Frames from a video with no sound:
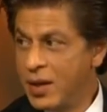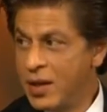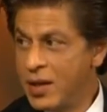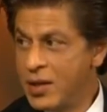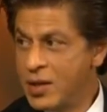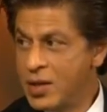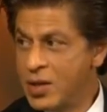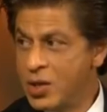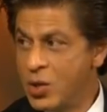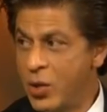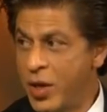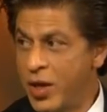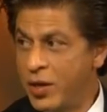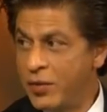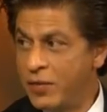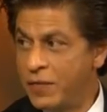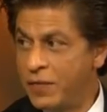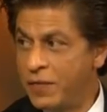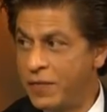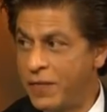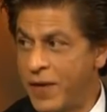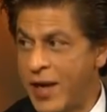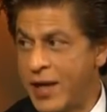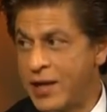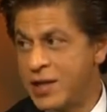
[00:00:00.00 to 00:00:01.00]
is going to
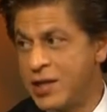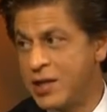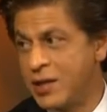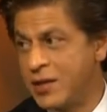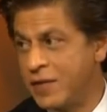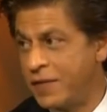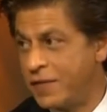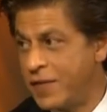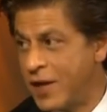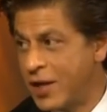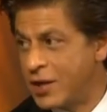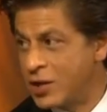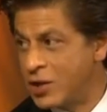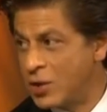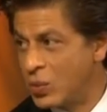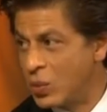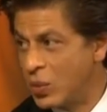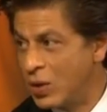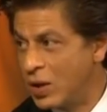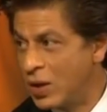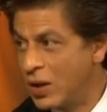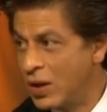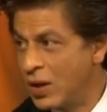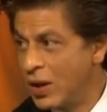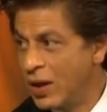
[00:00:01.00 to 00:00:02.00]
fracture the fractured
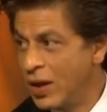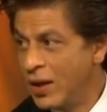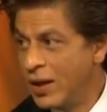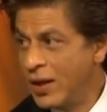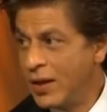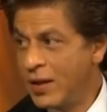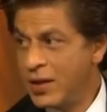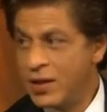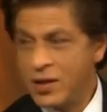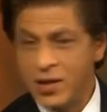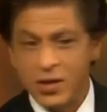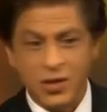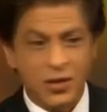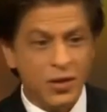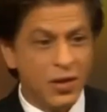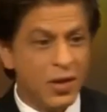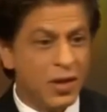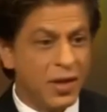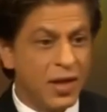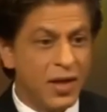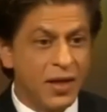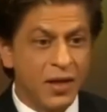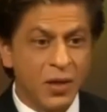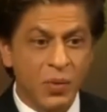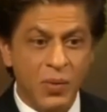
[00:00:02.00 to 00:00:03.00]
world. It's just going to
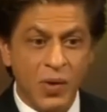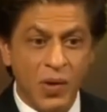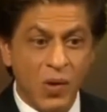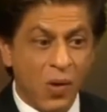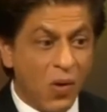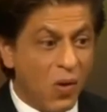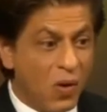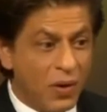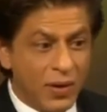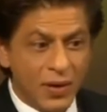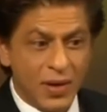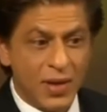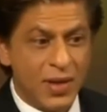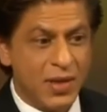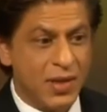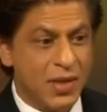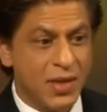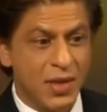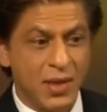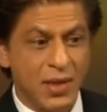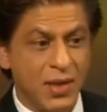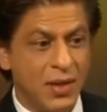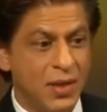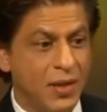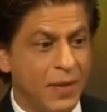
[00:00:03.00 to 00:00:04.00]
take away all these,
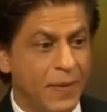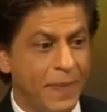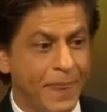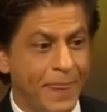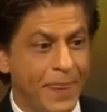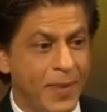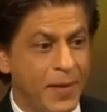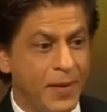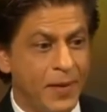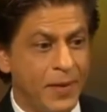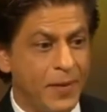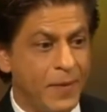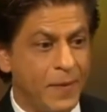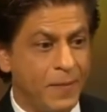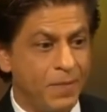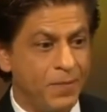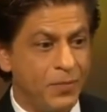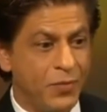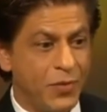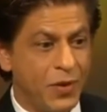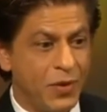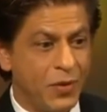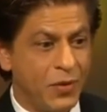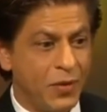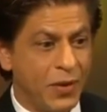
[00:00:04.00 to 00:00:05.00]

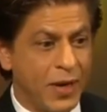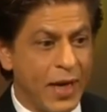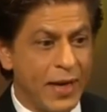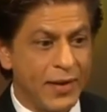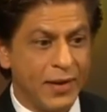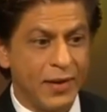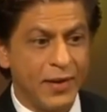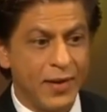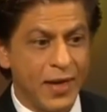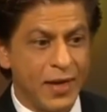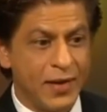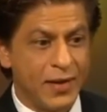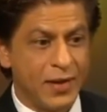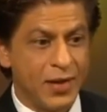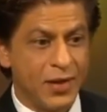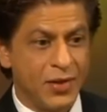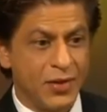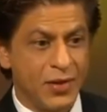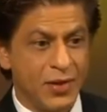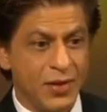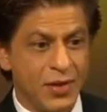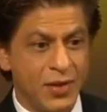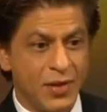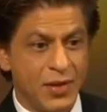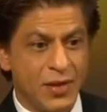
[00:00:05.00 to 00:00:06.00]

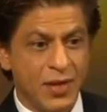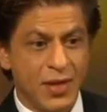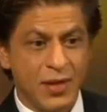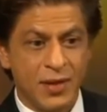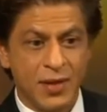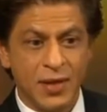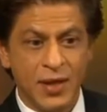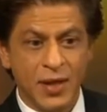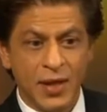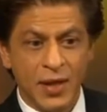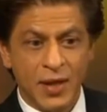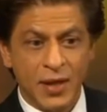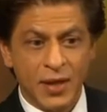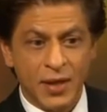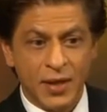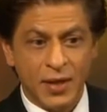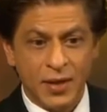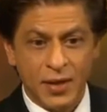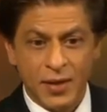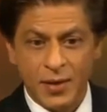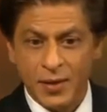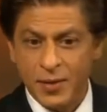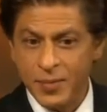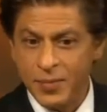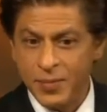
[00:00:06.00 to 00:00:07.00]
categorizations and
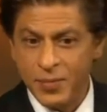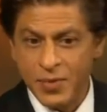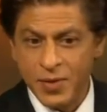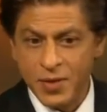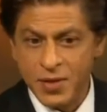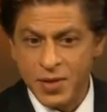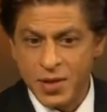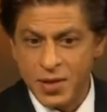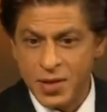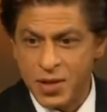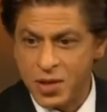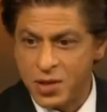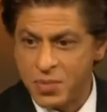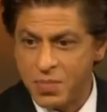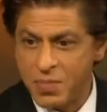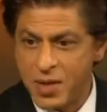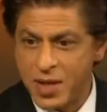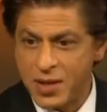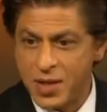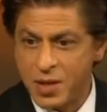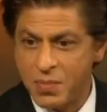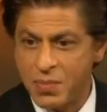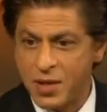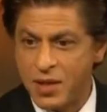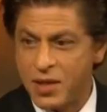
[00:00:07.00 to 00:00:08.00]
just
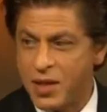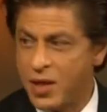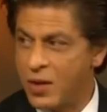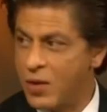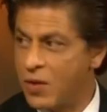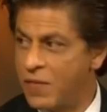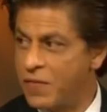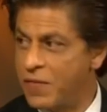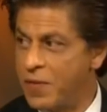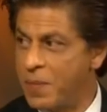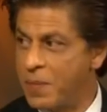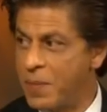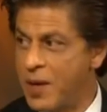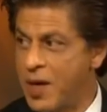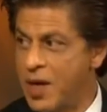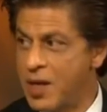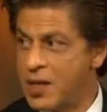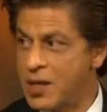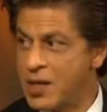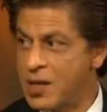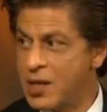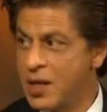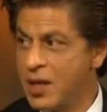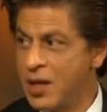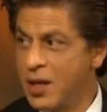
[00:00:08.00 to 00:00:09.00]
make them a thing of the
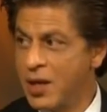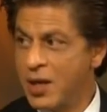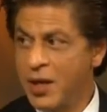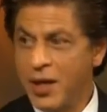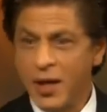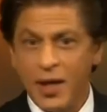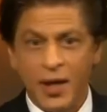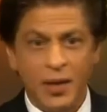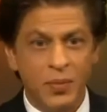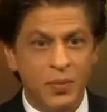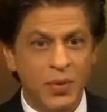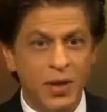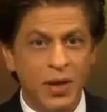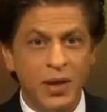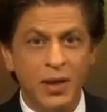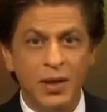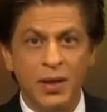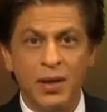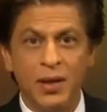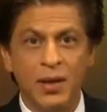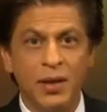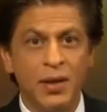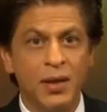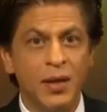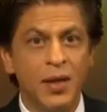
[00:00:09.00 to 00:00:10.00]
past. And
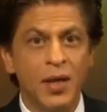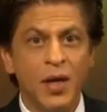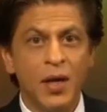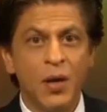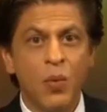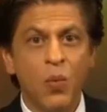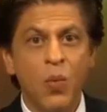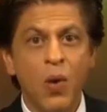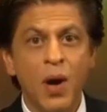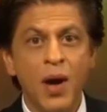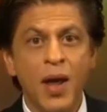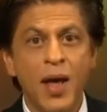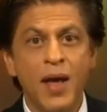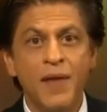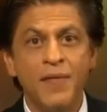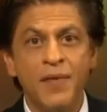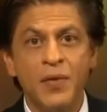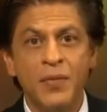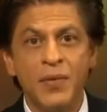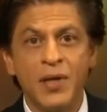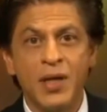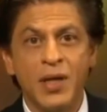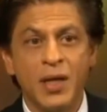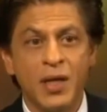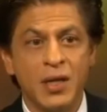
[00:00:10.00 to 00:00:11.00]
we'll, whatever
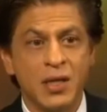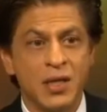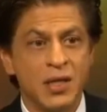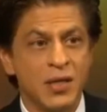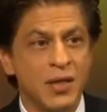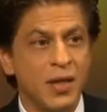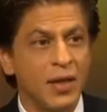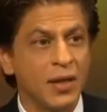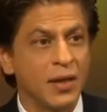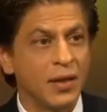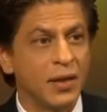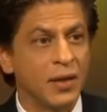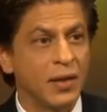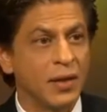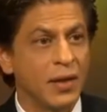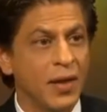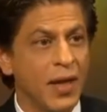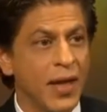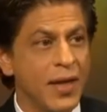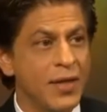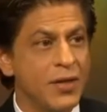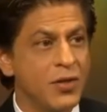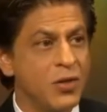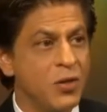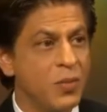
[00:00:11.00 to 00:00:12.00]
we construct
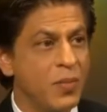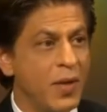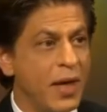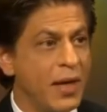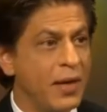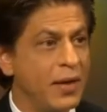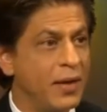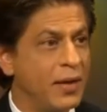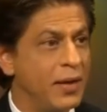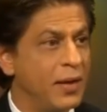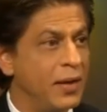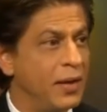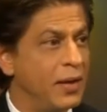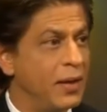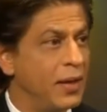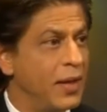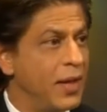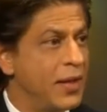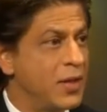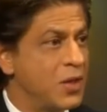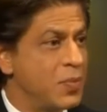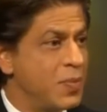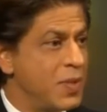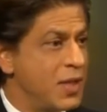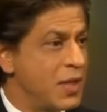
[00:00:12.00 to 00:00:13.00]
as humanity,
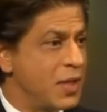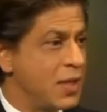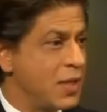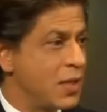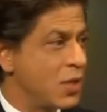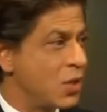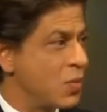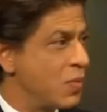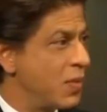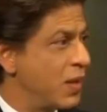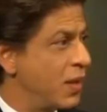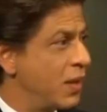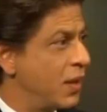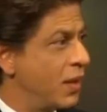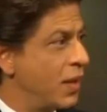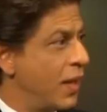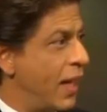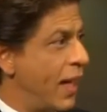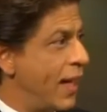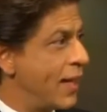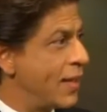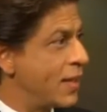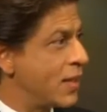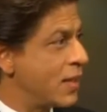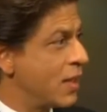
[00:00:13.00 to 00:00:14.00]
as businessmen,
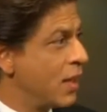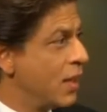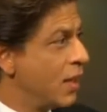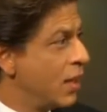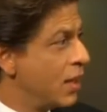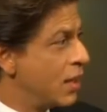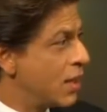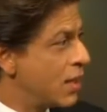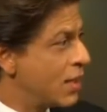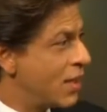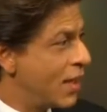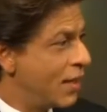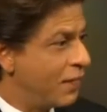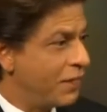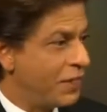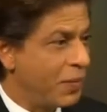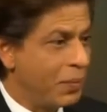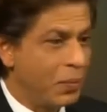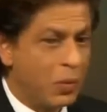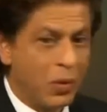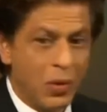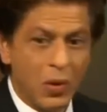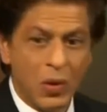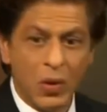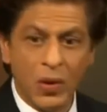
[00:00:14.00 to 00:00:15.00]
as
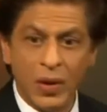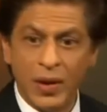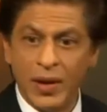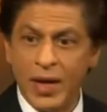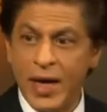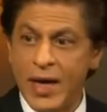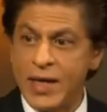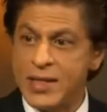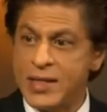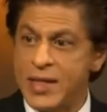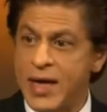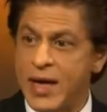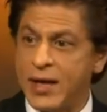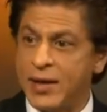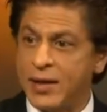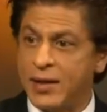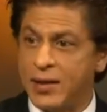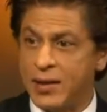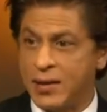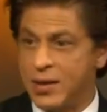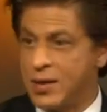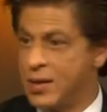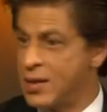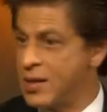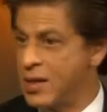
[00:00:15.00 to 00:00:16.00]
self-employed, as
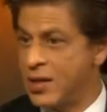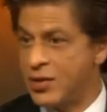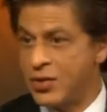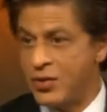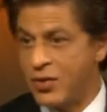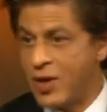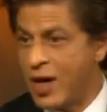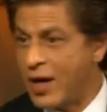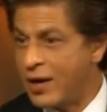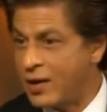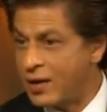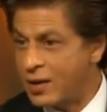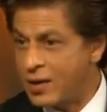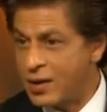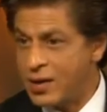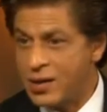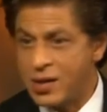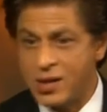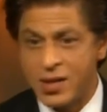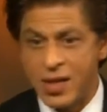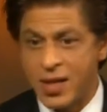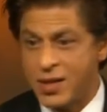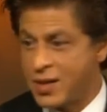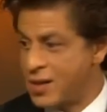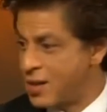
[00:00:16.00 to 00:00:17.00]
actors, as
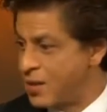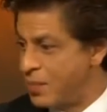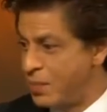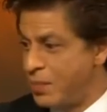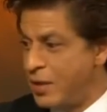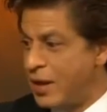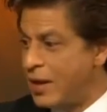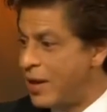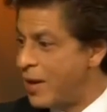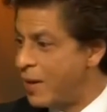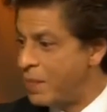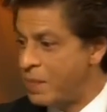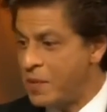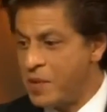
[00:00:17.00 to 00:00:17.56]
writers, as media